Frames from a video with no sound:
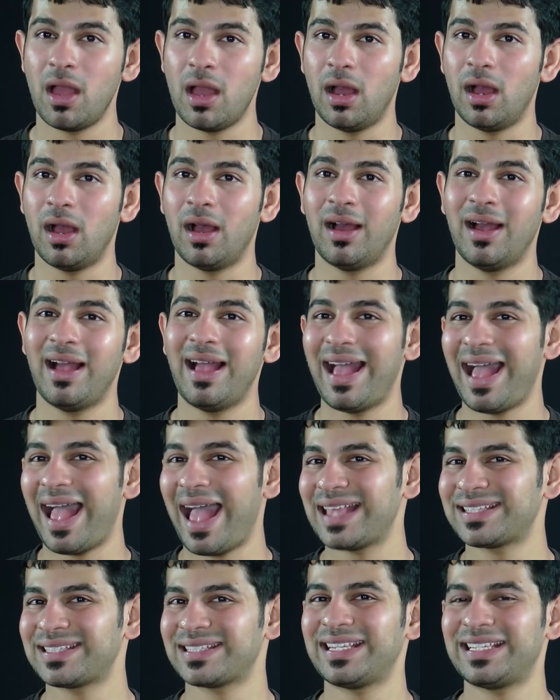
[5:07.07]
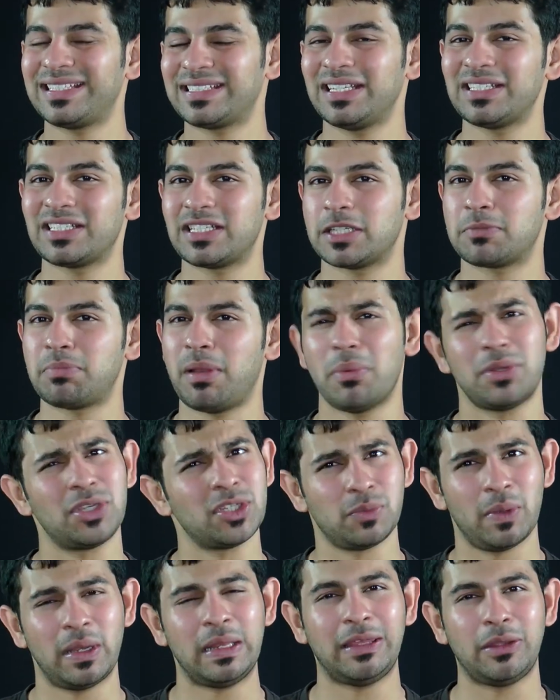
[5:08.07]
has a 6-inch display, which
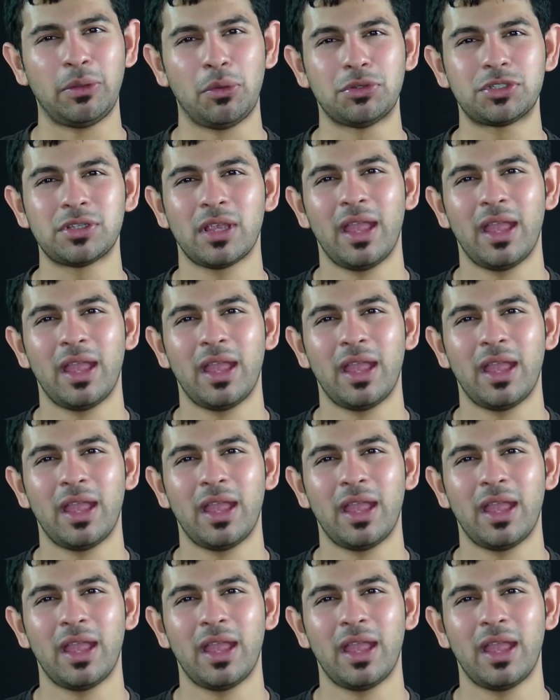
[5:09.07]
is very huge.